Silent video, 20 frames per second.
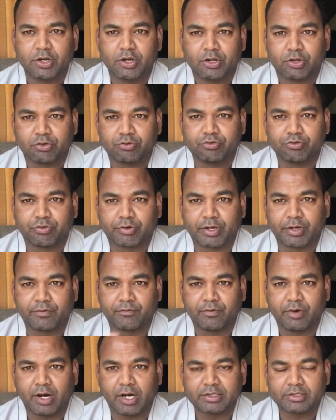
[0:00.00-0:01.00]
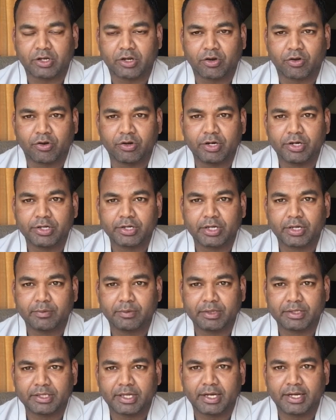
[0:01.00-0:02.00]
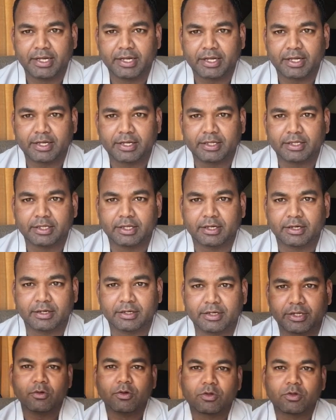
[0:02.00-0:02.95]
So you can watch. I already given the link in the description.